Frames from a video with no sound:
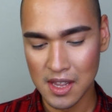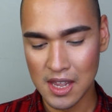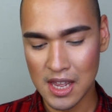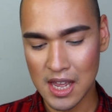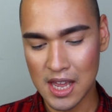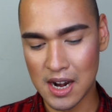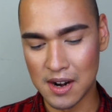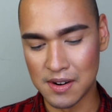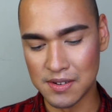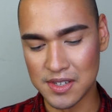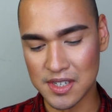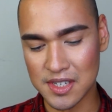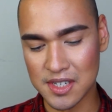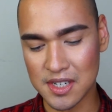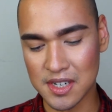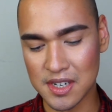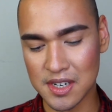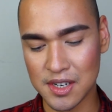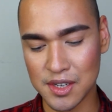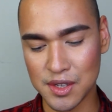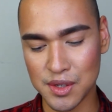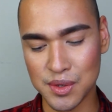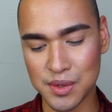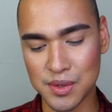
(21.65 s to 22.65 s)
And I'm just
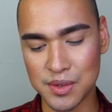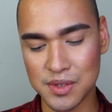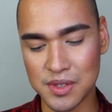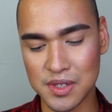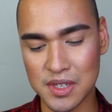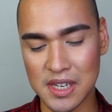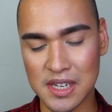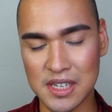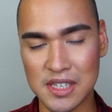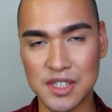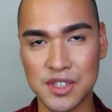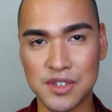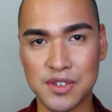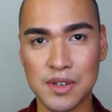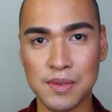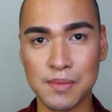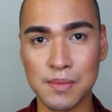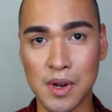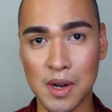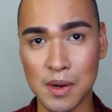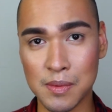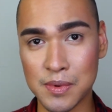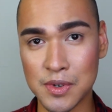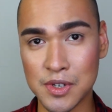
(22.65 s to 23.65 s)
gonna use Extreme
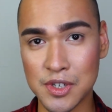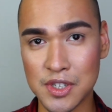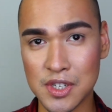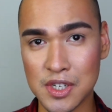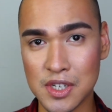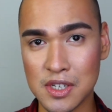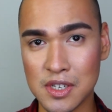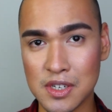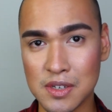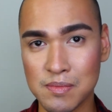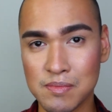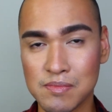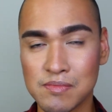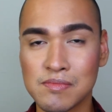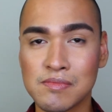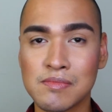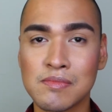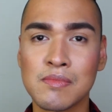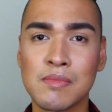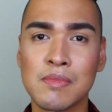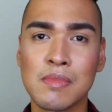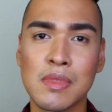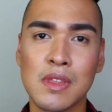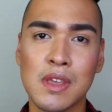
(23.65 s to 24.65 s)
Aubergine
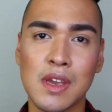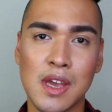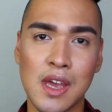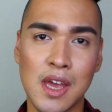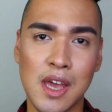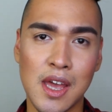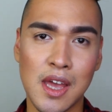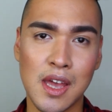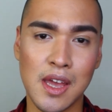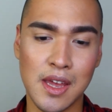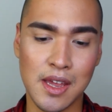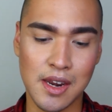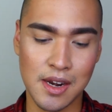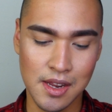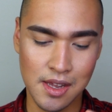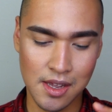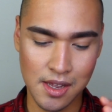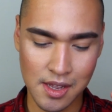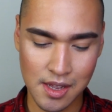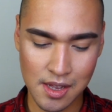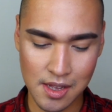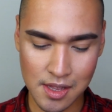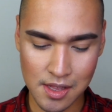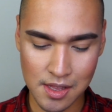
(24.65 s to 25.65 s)
and
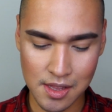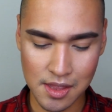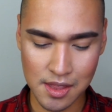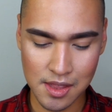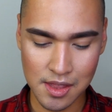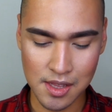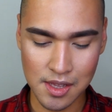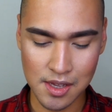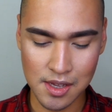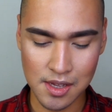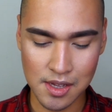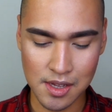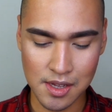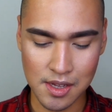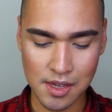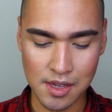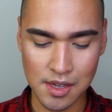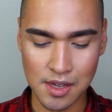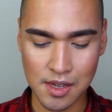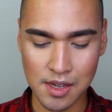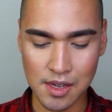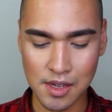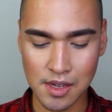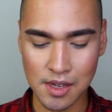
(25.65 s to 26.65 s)

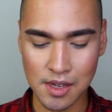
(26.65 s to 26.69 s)
the